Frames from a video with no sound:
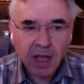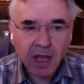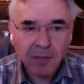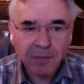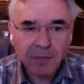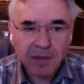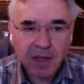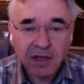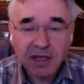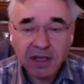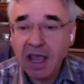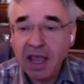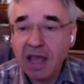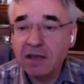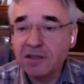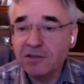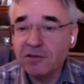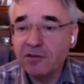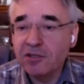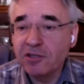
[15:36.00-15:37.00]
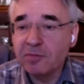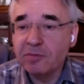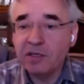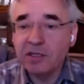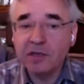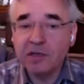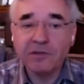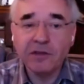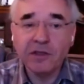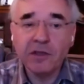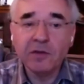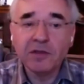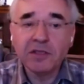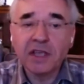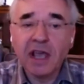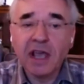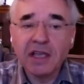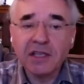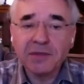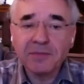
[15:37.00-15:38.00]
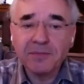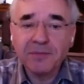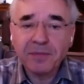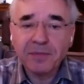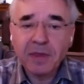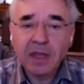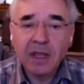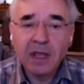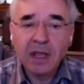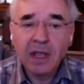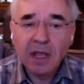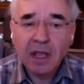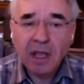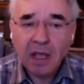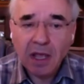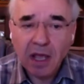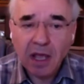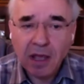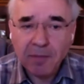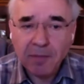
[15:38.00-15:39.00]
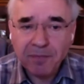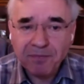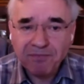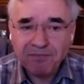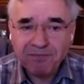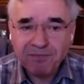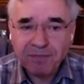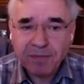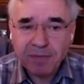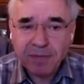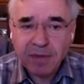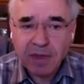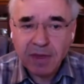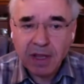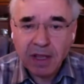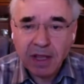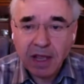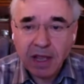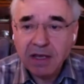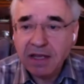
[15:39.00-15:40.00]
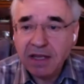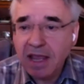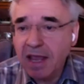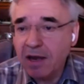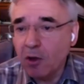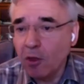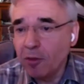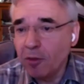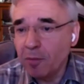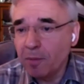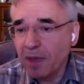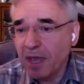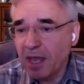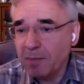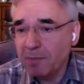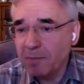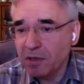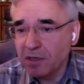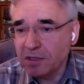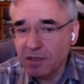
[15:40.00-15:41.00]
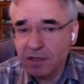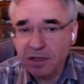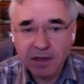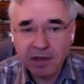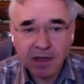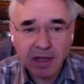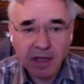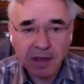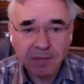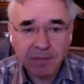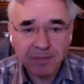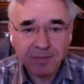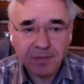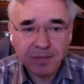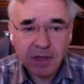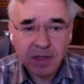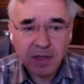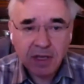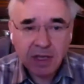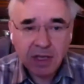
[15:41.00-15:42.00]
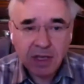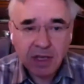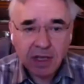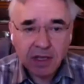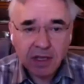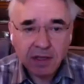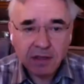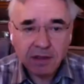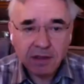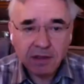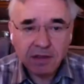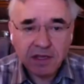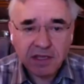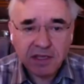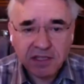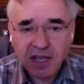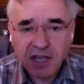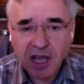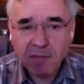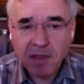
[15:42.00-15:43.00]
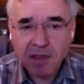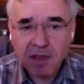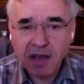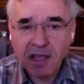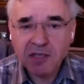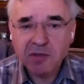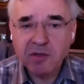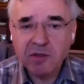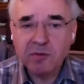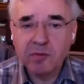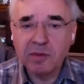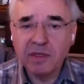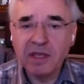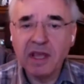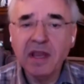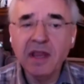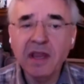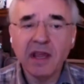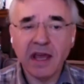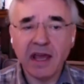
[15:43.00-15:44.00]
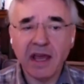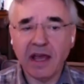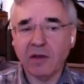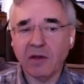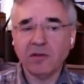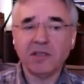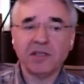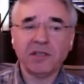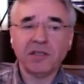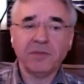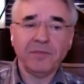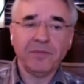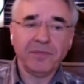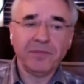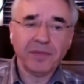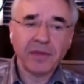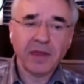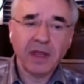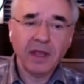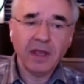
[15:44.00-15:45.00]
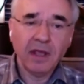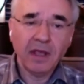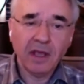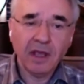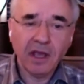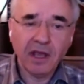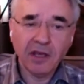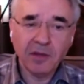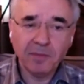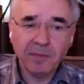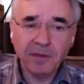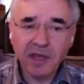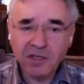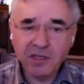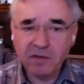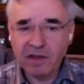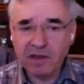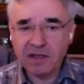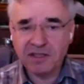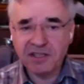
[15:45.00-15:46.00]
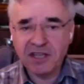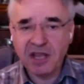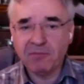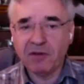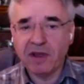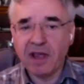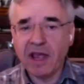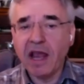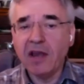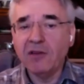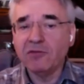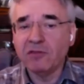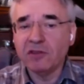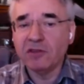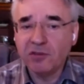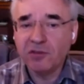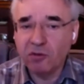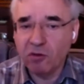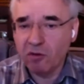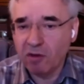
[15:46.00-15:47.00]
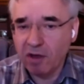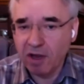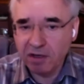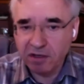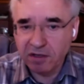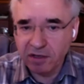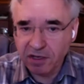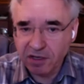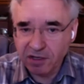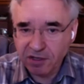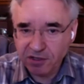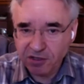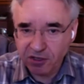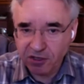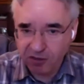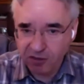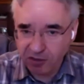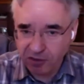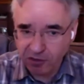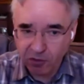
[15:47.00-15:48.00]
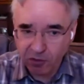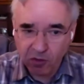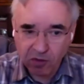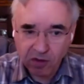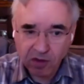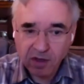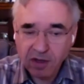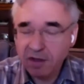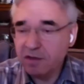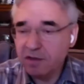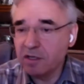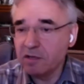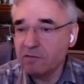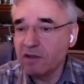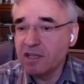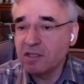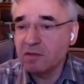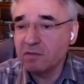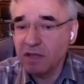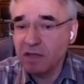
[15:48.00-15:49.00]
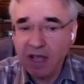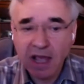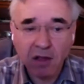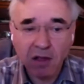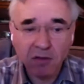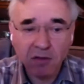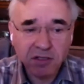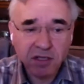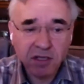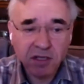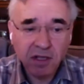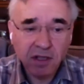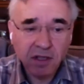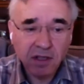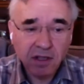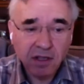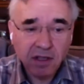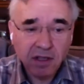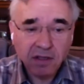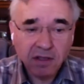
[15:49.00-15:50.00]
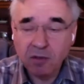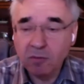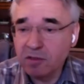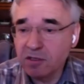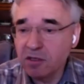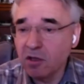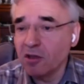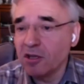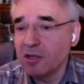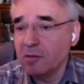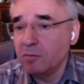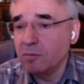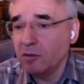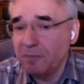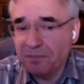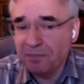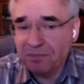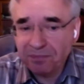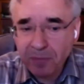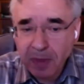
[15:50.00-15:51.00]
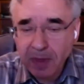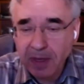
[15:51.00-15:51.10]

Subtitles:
And again, a suitability for use case. And again, on the papers, this time the annex was within the house and appears to have had a separate entrance door and an internal door to the rest of the house that was lockable.